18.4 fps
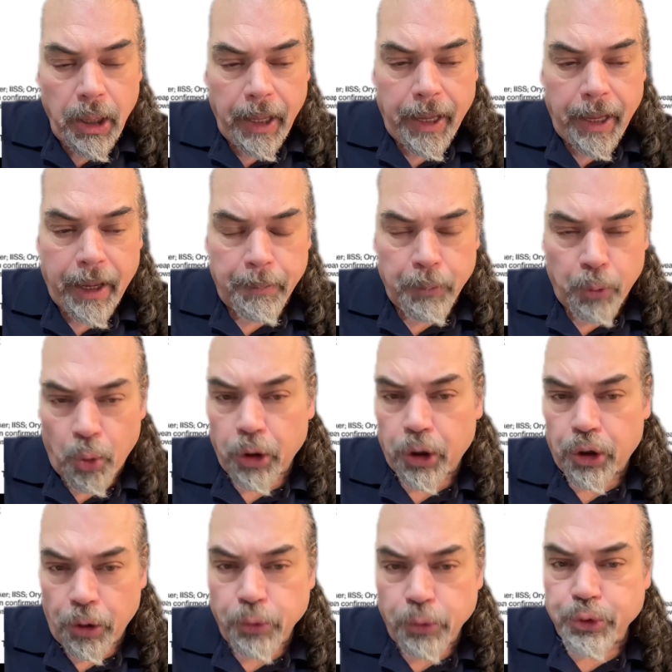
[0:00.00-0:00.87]
or
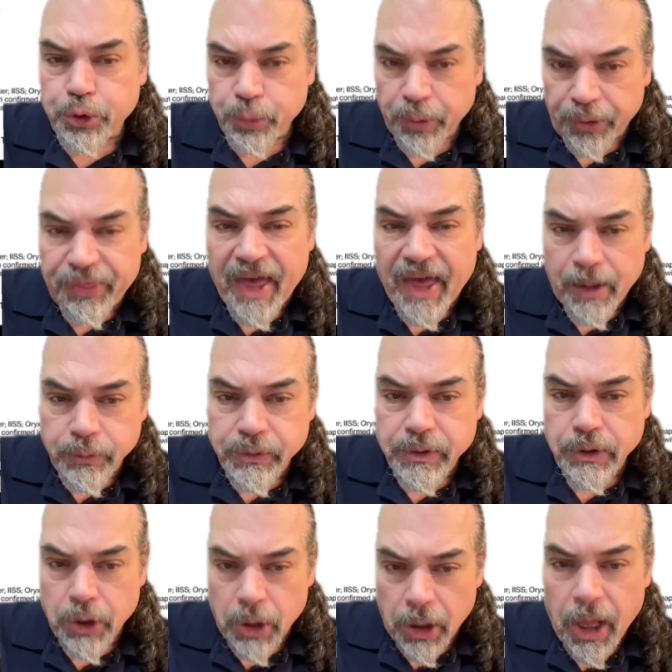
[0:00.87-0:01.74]
close to a
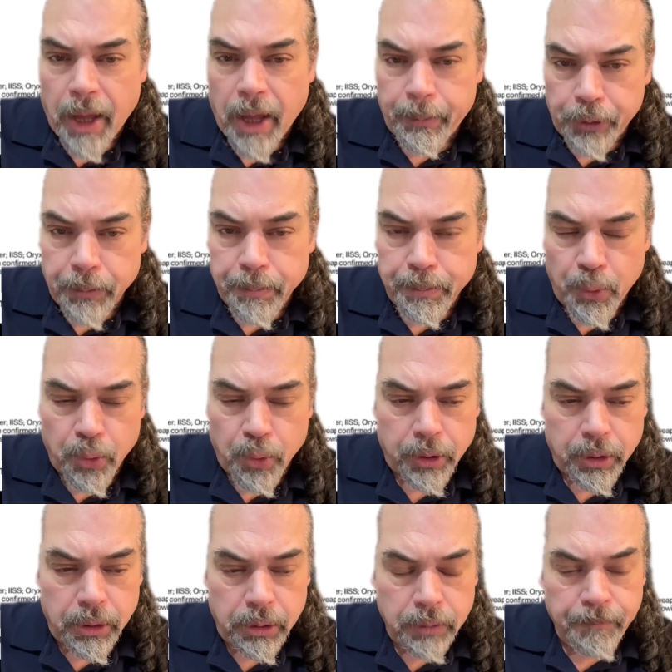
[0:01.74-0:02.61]
1,000-kilometer
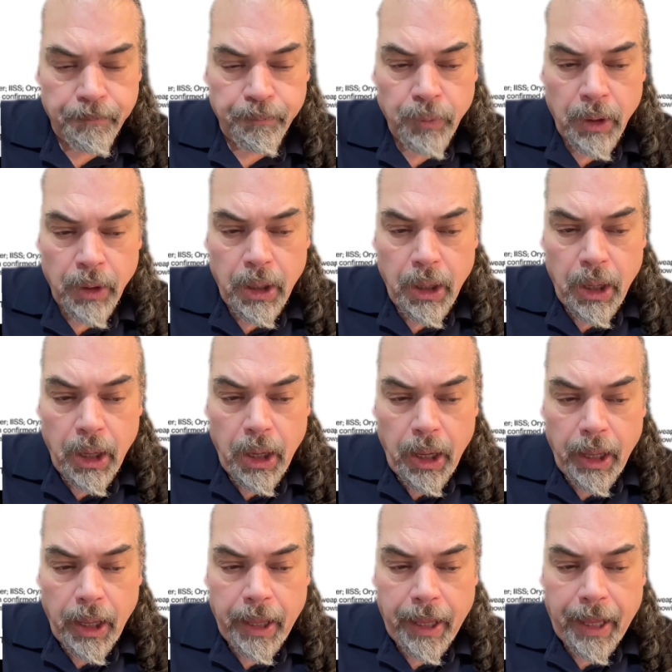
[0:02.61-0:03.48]
border,
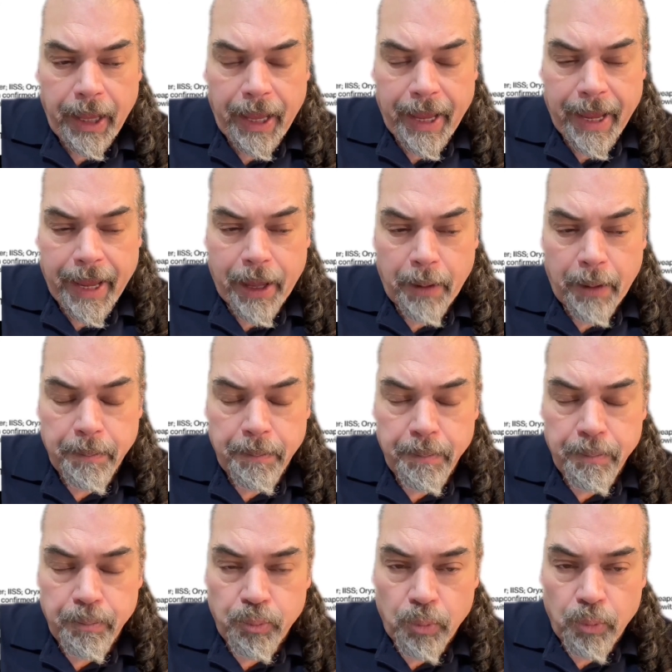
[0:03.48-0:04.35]

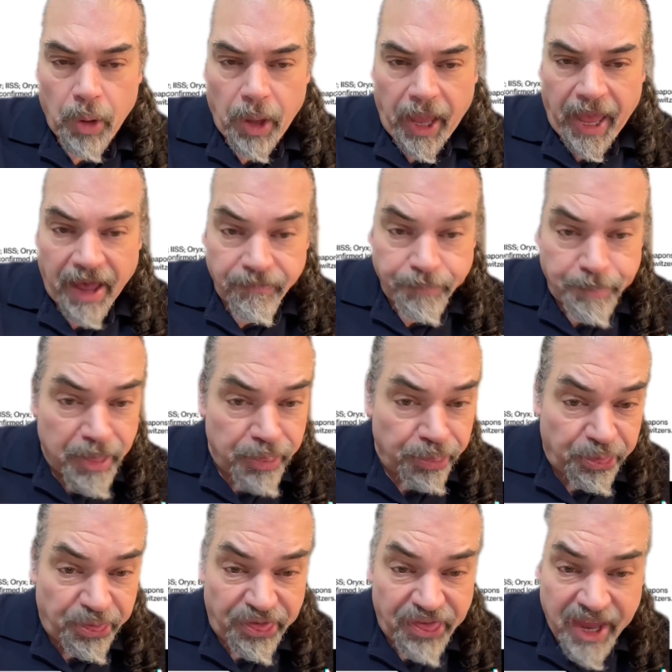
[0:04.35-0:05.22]
have
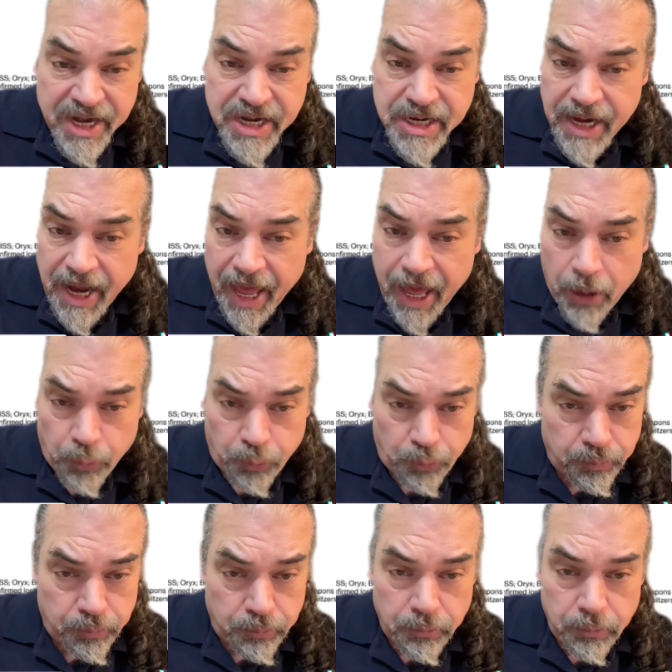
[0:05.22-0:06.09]
been thinned out,
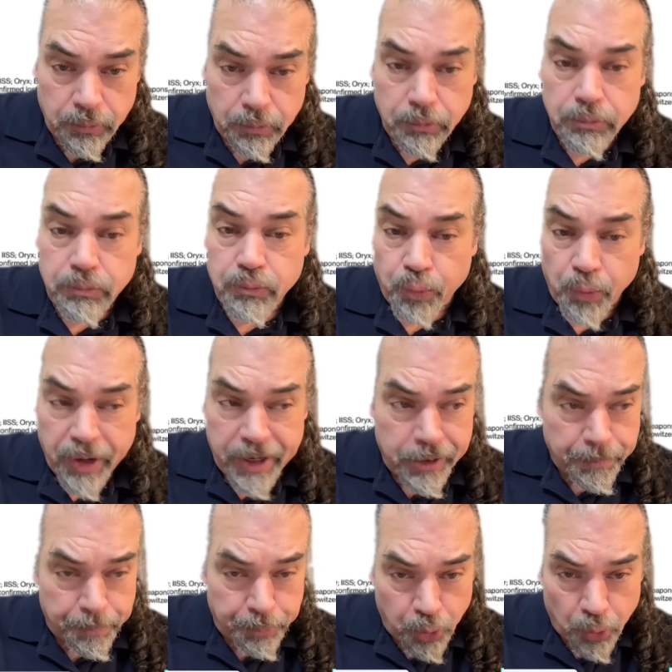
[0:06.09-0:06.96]

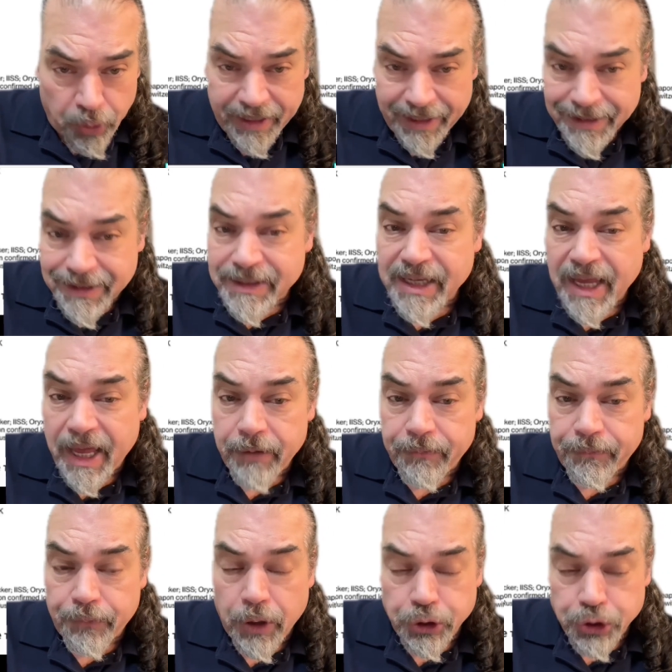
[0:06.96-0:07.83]
redeployed inside
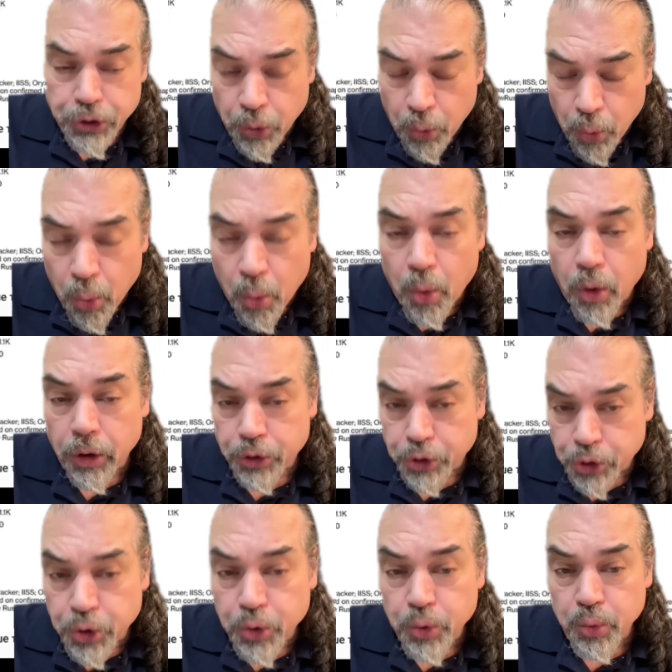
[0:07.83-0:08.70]
of Russia or
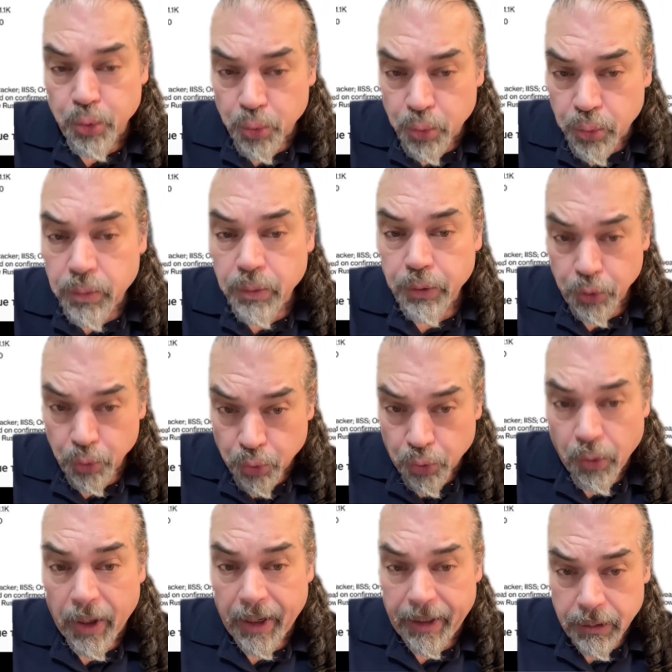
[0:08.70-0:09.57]
to
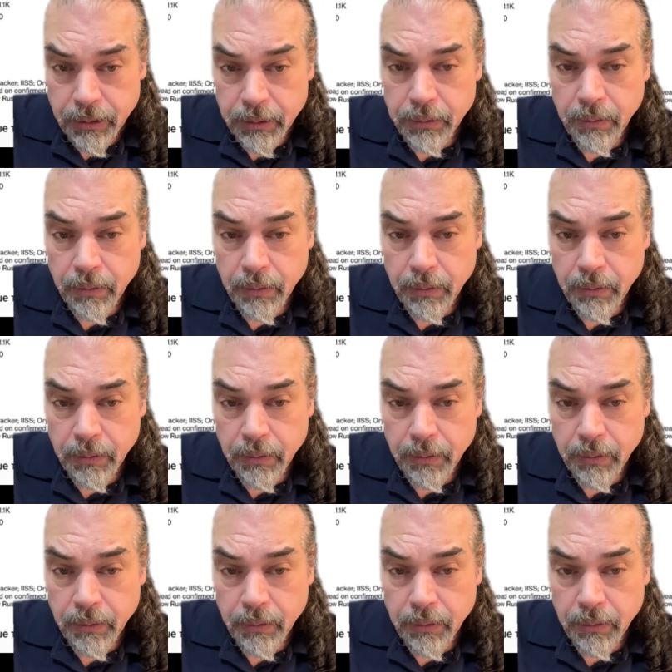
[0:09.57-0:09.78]
Ukraine.